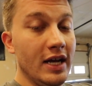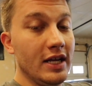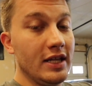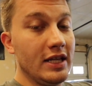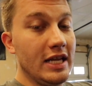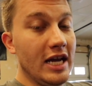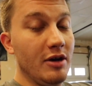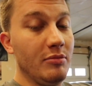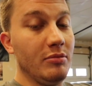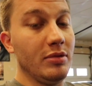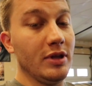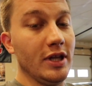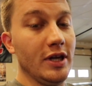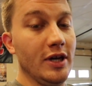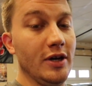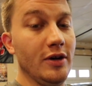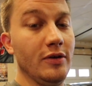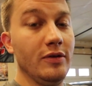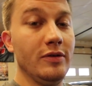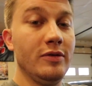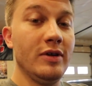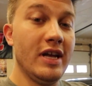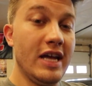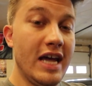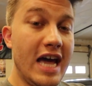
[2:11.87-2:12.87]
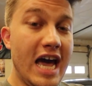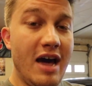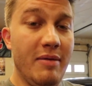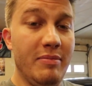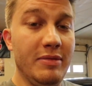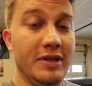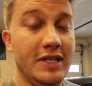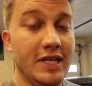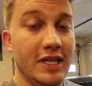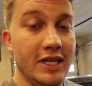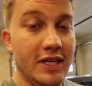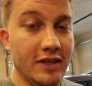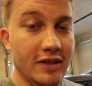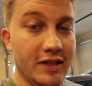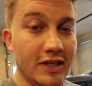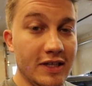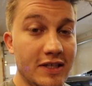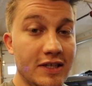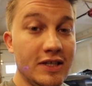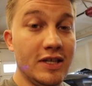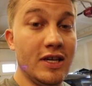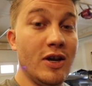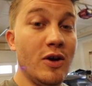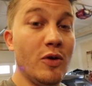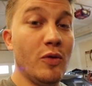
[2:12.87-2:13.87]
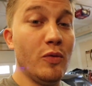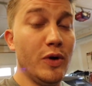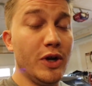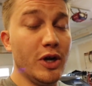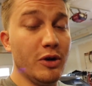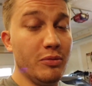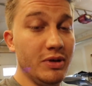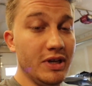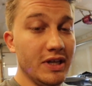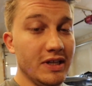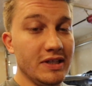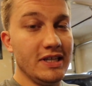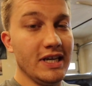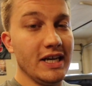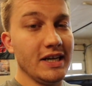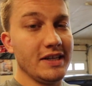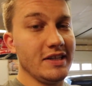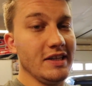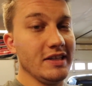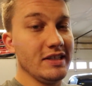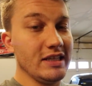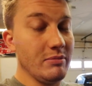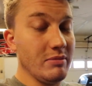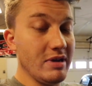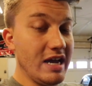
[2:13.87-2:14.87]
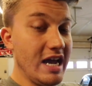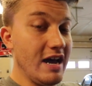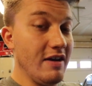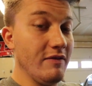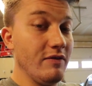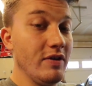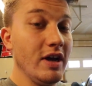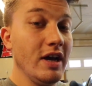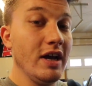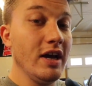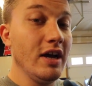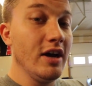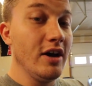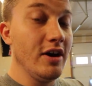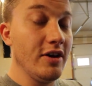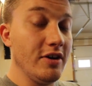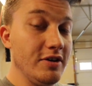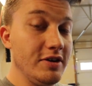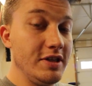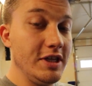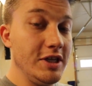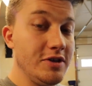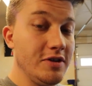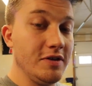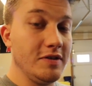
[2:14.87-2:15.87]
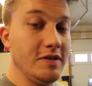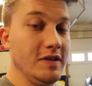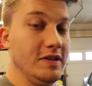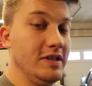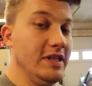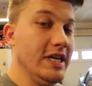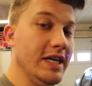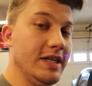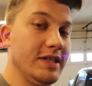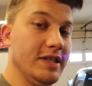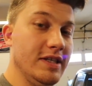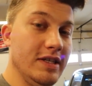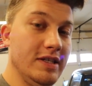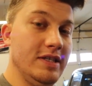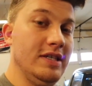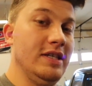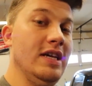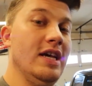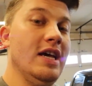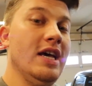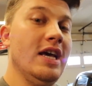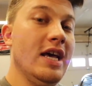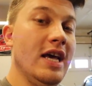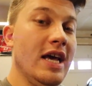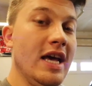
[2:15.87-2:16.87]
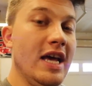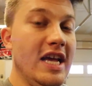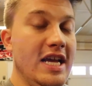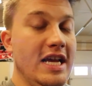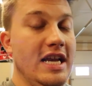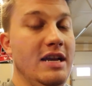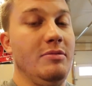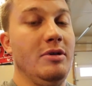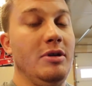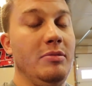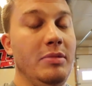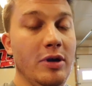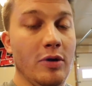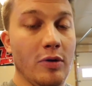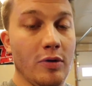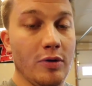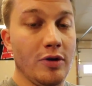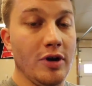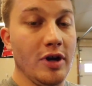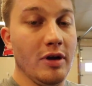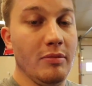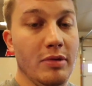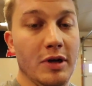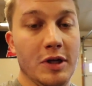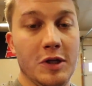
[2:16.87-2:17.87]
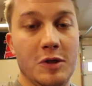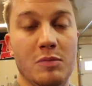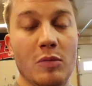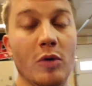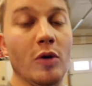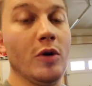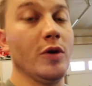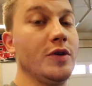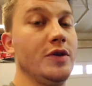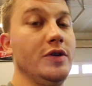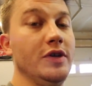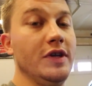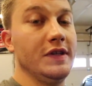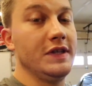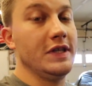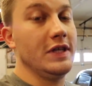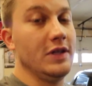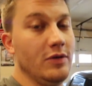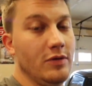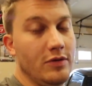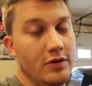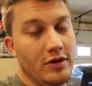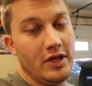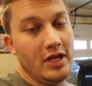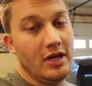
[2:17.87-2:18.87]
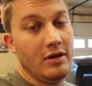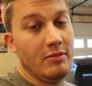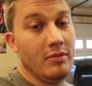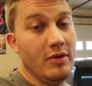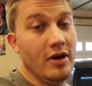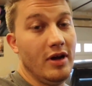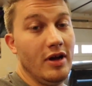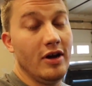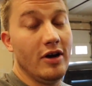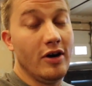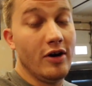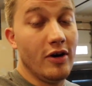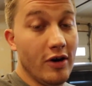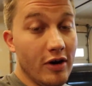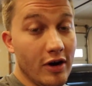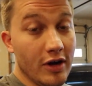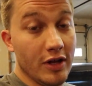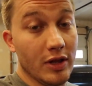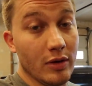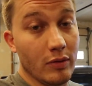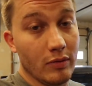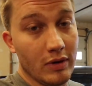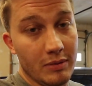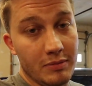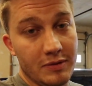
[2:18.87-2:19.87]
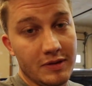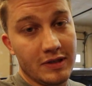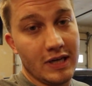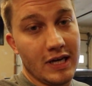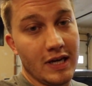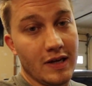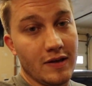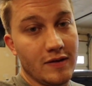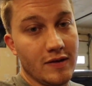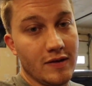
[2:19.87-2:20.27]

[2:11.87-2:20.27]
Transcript: down below at Metigulous. We're gonna be in Texas. I'm gonna have 100 t-shirts in Texas, and I'm gonna be ordering a bunch more so you guys can order them on the website.